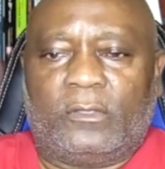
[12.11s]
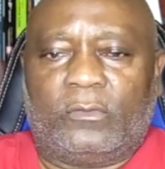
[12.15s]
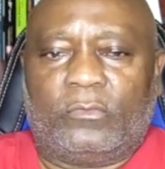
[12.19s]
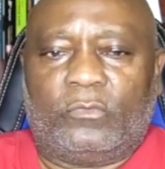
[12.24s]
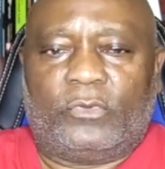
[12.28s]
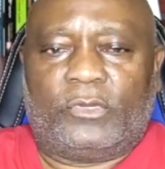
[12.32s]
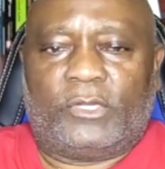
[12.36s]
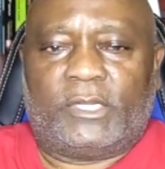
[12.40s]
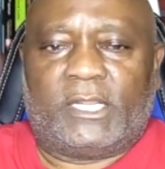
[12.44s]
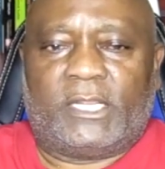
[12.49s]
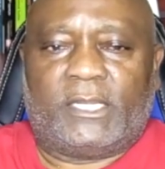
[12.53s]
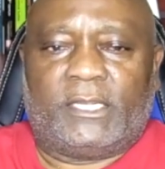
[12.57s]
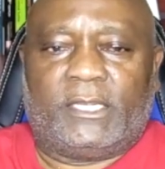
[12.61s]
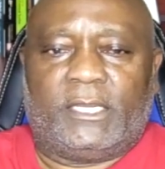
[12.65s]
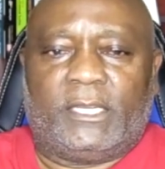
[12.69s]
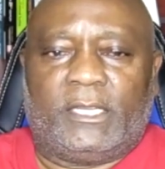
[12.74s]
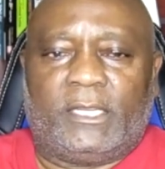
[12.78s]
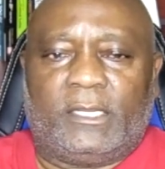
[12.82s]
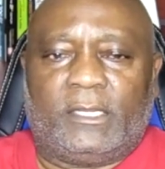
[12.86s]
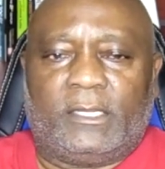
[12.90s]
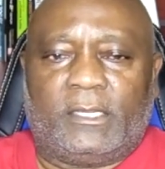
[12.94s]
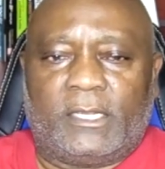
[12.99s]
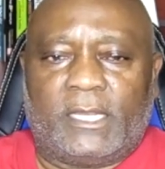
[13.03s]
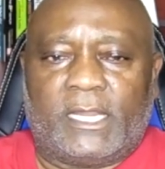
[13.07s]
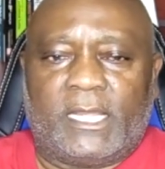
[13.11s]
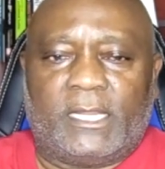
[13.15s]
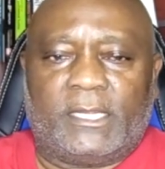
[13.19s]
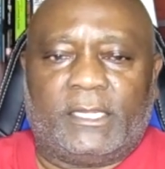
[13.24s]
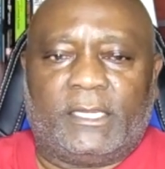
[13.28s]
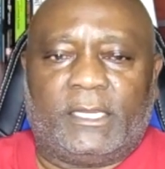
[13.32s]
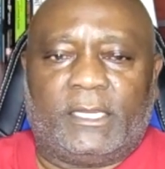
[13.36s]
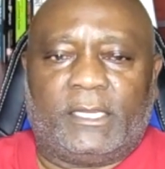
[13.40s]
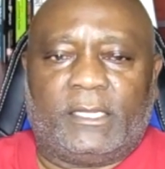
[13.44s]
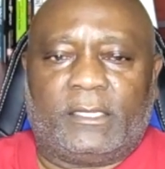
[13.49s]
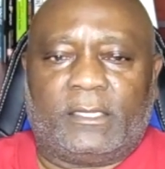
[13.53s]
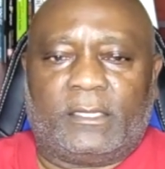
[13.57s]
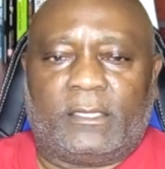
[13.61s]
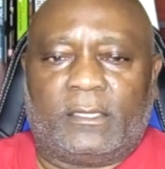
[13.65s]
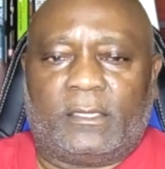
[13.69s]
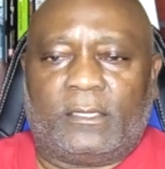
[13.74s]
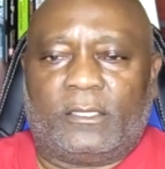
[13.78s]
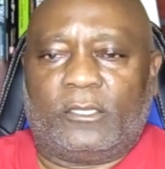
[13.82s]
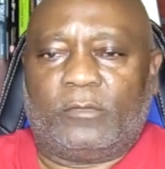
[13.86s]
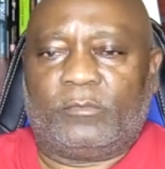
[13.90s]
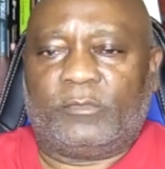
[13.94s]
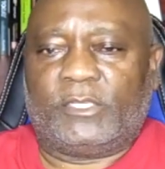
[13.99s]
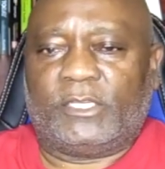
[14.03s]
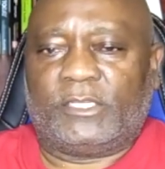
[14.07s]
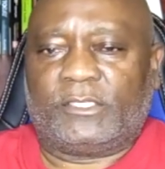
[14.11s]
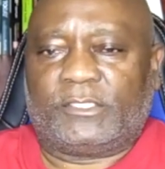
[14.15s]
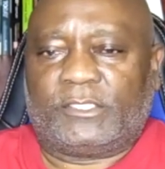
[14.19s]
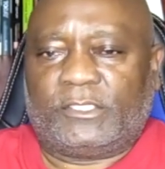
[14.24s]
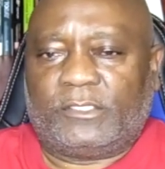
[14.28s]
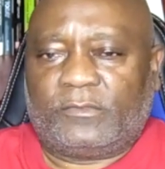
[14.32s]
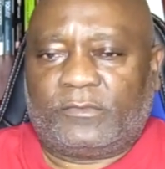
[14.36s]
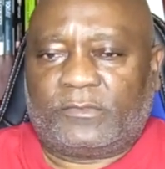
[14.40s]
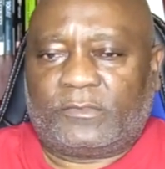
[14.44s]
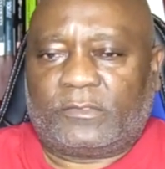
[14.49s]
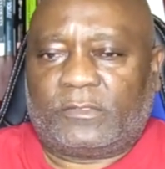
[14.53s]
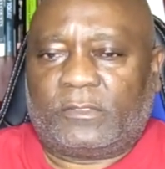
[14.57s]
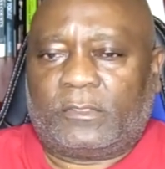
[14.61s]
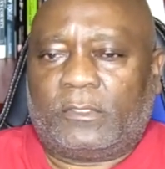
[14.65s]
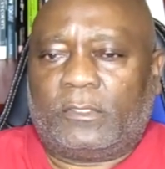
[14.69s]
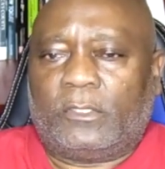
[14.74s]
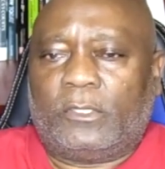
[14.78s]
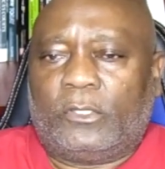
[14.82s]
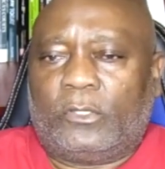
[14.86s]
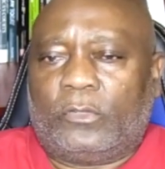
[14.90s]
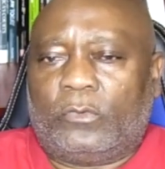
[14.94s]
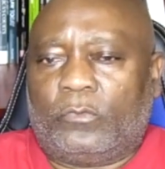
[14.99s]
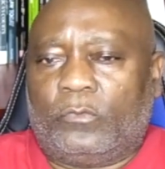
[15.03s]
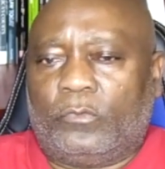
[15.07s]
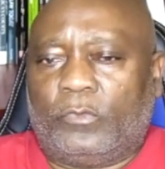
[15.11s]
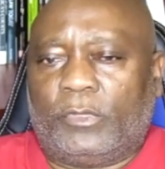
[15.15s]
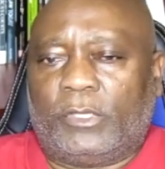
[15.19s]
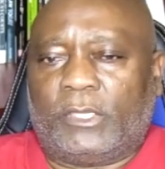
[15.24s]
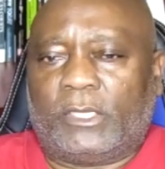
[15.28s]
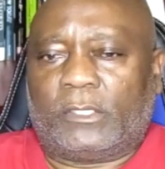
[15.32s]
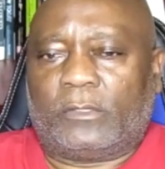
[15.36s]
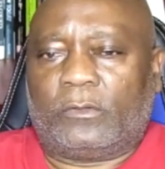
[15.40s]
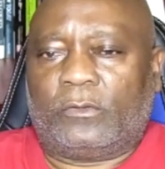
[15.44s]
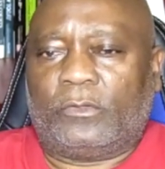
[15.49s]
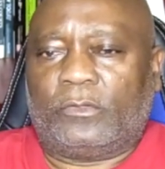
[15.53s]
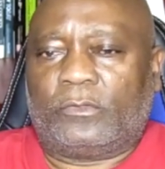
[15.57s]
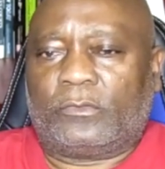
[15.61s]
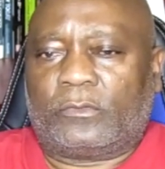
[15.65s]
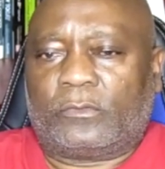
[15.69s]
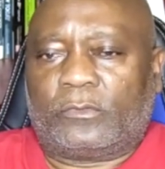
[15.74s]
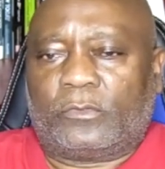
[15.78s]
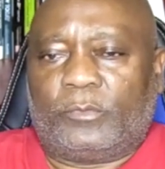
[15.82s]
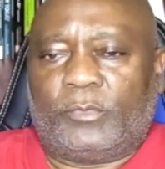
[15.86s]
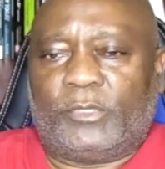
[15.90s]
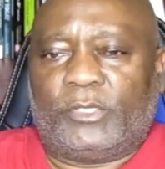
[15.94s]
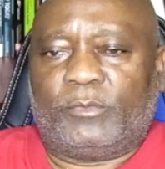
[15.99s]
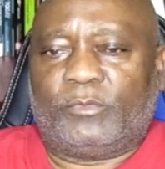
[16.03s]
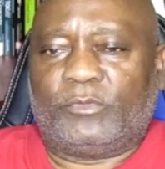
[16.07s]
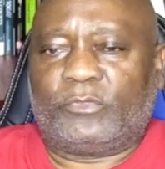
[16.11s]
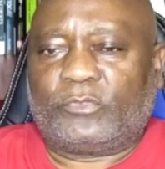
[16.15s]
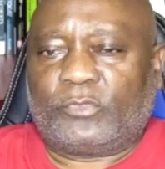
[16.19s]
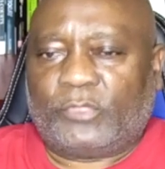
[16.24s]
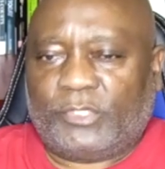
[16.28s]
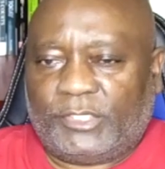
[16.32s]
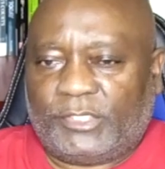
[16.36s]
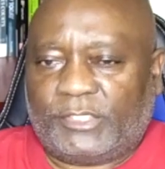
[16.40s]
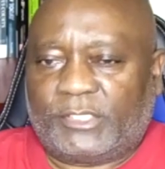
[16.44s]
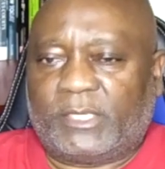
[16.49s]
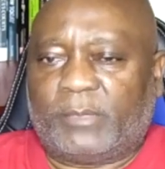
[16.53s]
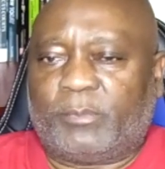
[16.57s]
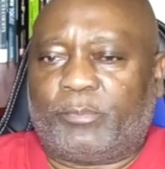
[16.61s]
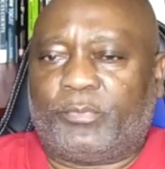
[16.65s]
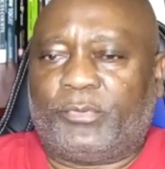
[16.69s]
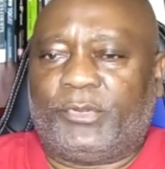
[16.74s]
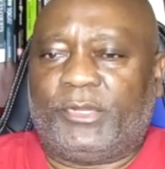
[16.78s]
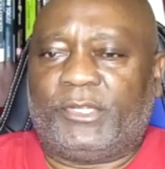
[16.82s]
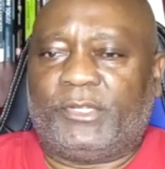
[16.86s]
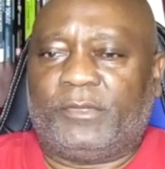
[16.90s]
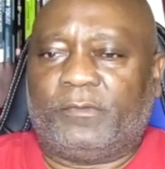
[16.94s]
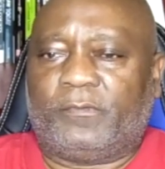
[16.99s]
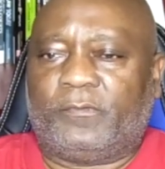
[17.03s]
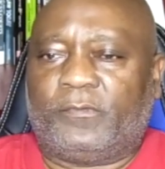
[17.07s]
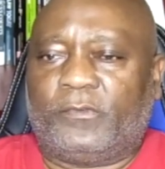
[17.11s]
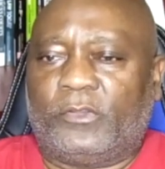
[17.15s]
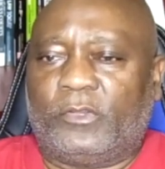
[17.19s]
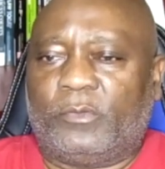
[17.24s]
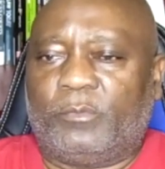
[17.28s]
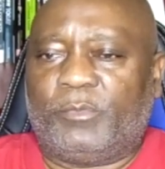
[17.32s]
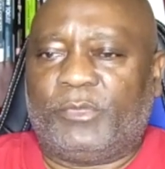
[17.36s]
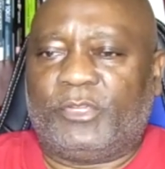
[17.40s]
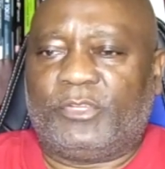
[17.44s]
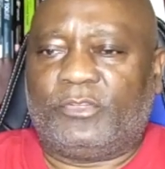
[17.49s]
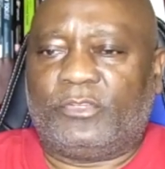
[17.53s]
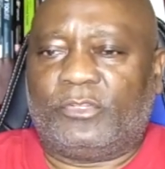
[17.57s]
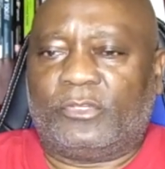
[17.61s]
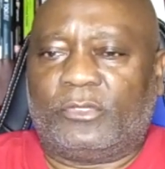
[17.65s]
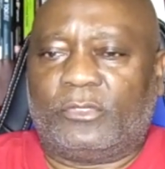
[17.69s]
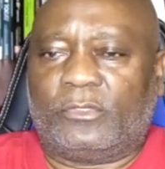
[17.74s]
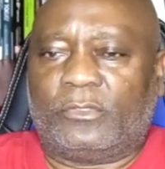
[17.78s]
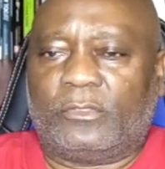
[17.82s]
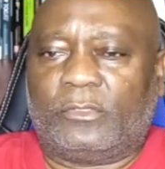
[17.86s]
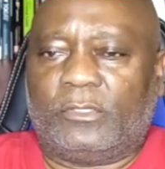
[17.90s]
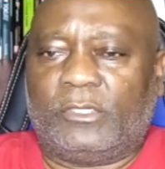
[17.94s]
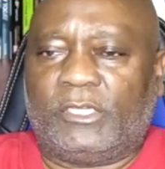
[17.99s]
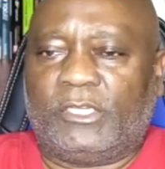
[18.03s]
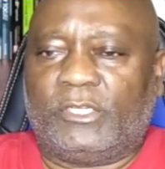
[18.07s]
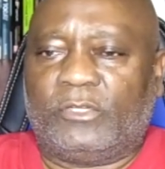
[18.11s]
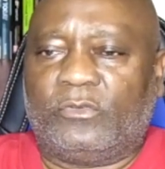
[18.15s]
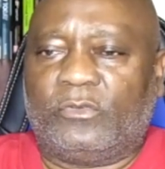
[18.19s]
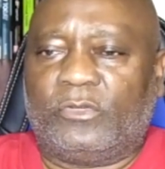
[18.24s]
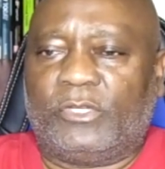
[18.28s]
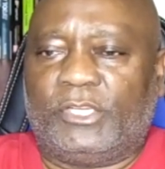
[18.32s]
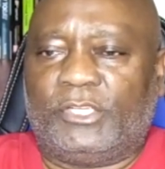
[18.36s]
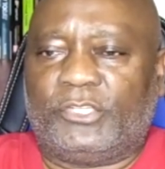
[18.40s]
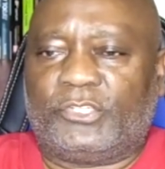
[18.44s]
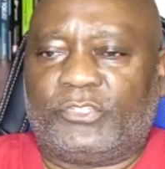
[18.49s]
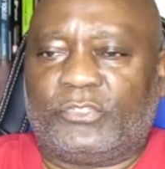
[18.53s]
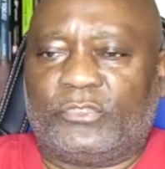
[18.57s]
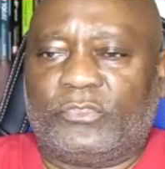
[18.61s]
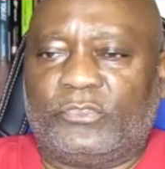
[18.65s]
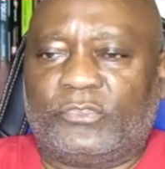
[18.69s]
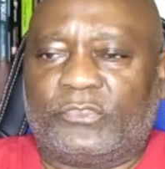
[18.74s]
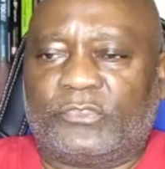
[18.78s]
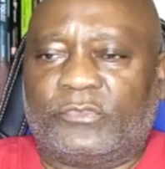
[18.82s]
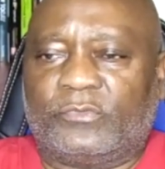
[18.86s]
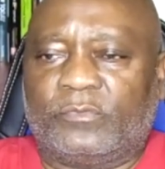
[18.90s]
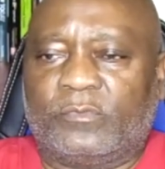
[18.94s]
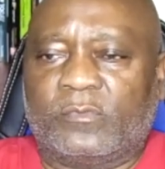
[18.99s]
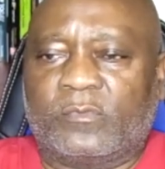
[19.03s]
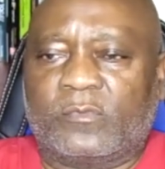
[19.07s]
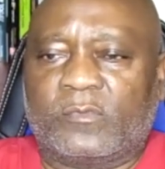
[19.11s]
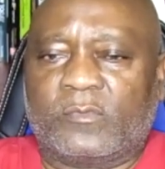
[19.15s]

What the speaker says: What are the learning objectives? We are going to be able to interpret the four major legal issues